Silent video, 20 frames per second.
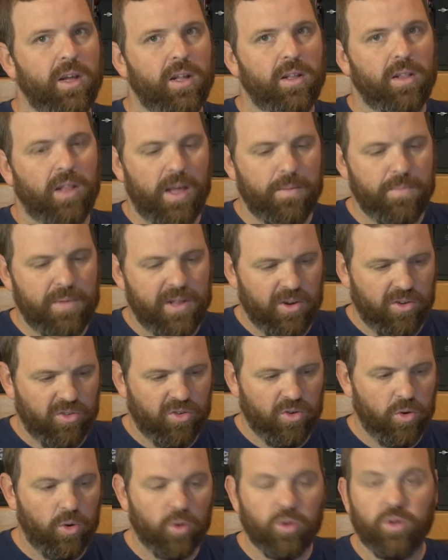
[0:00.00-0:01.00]
And light meters
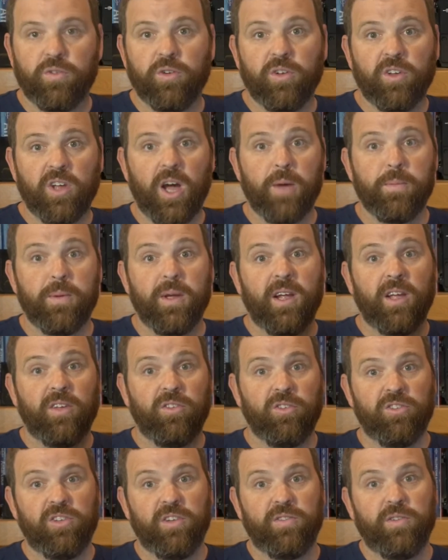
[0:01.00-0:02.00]
are a whole different topic because
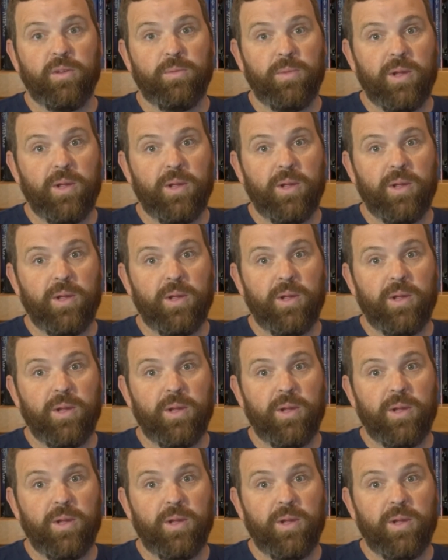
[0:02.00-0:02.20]
there's different